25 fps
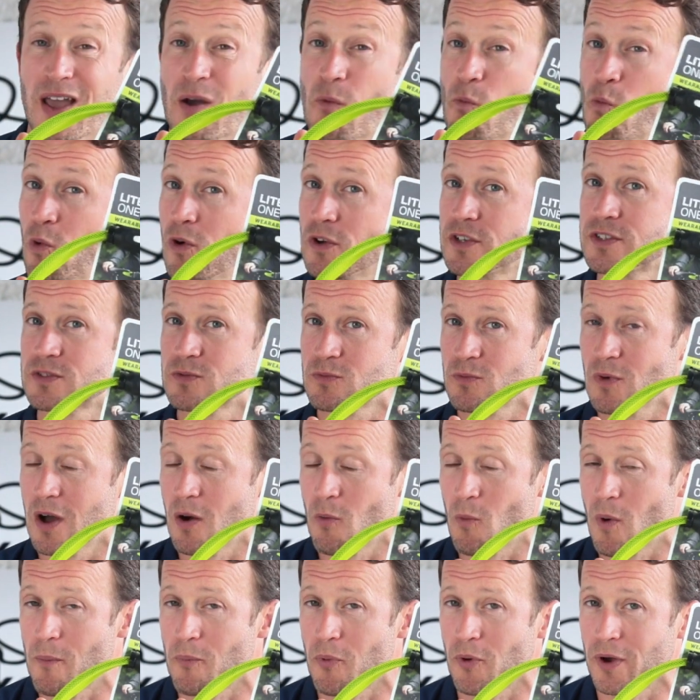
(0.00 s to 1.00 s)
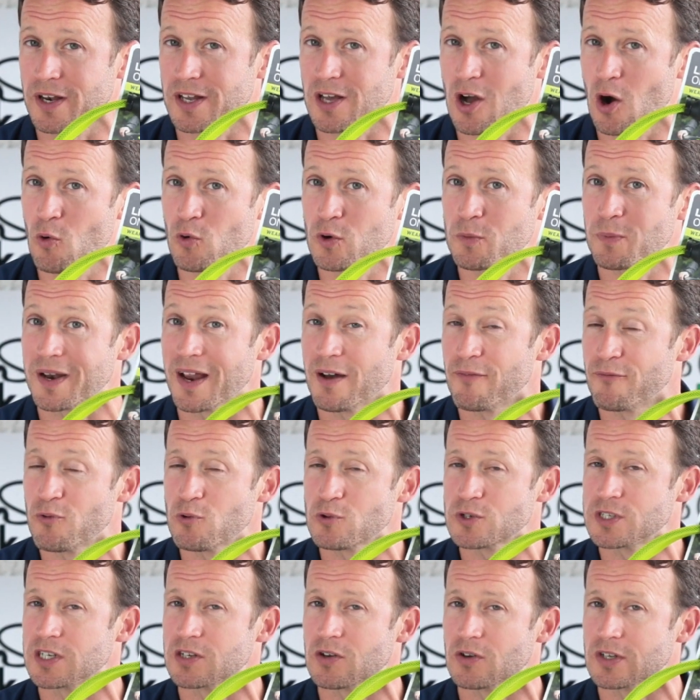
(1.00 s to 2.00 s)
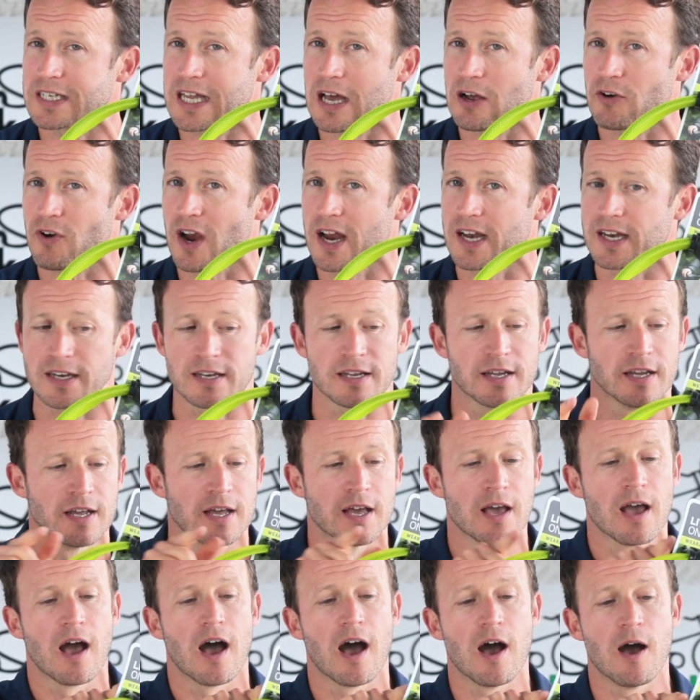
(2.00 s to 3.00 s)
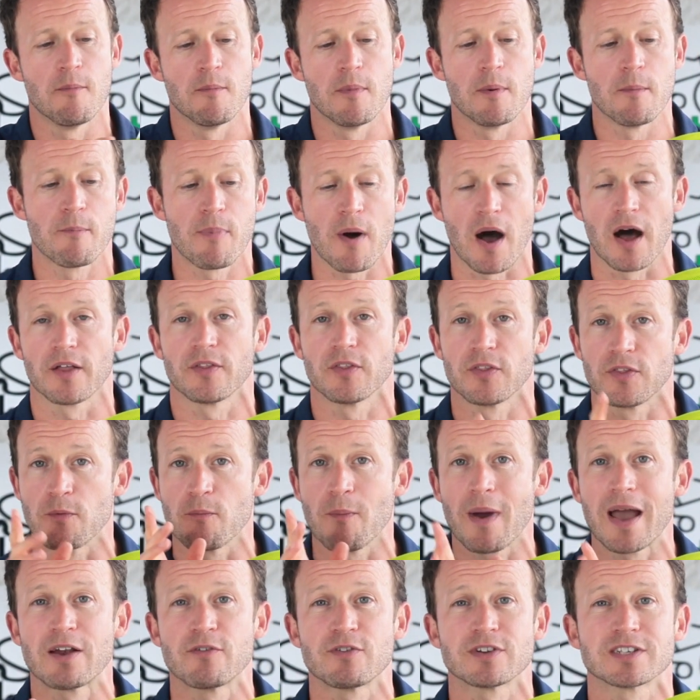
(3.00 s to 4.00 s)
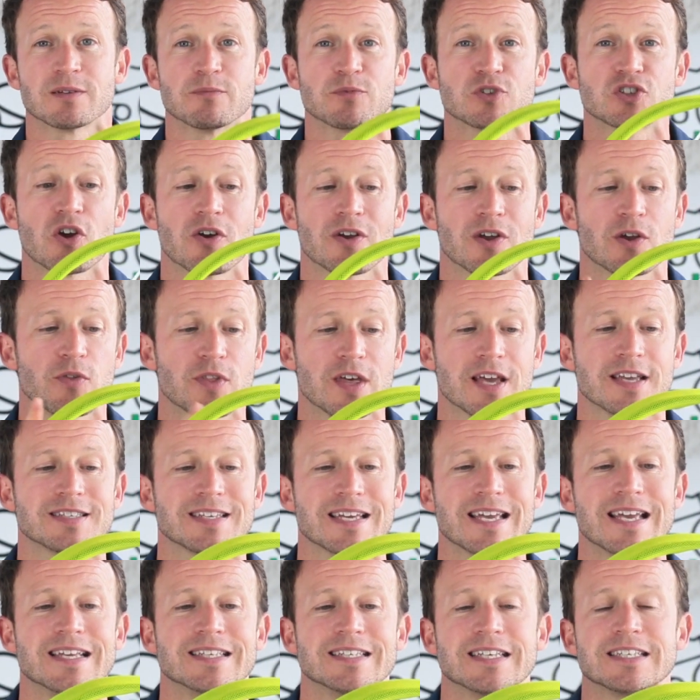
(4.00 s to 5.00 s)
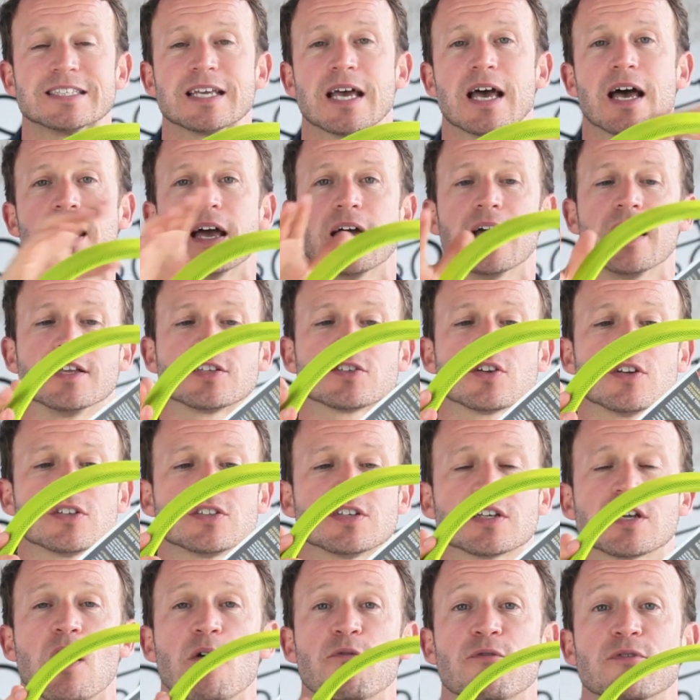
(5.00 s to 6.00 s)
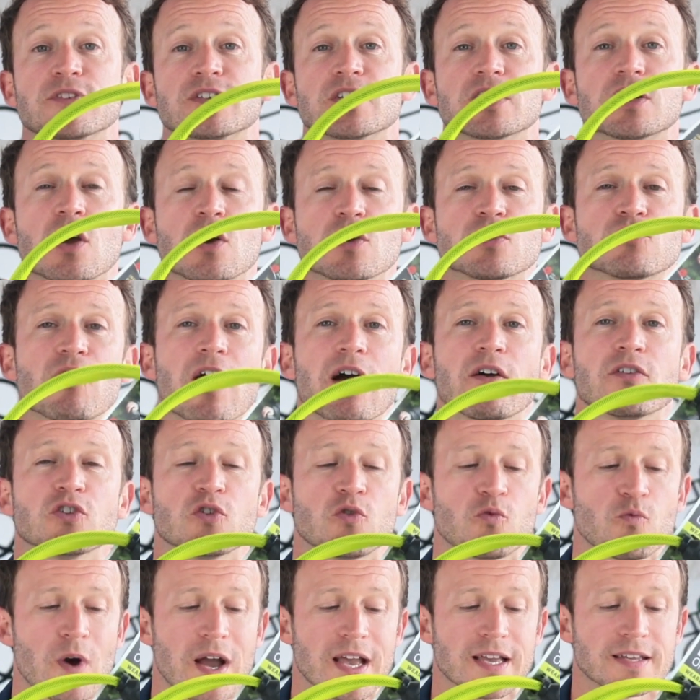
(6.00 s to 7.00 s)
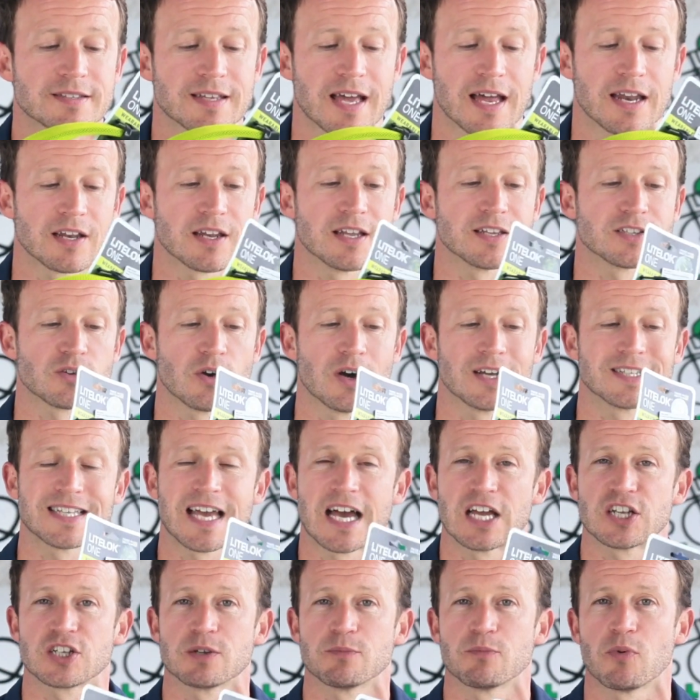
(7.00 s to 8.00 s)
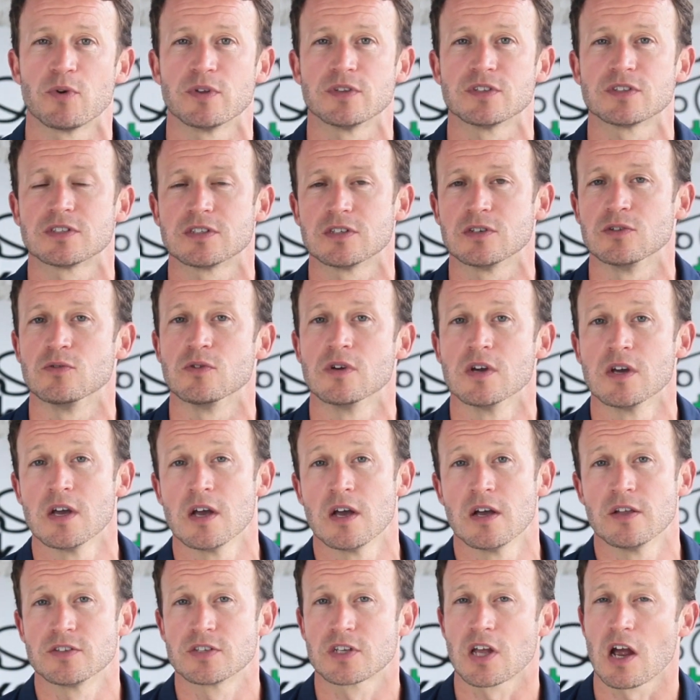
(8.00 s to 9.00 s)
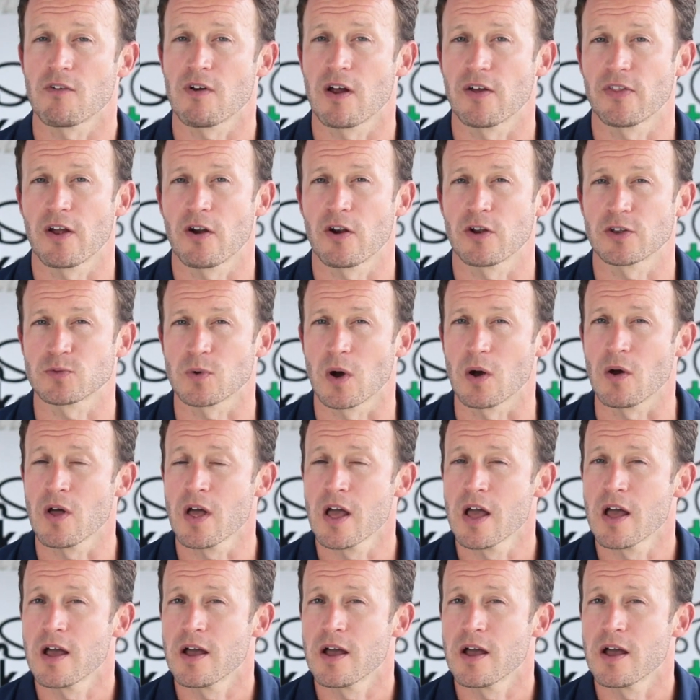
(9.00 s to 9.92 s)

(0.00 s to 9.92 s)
It was at one point gold, but unfortunately got downgraded. But the main reason I'm showing you this is it's got a circumference that goes around your waist, and it's got attaching points to go around there as well.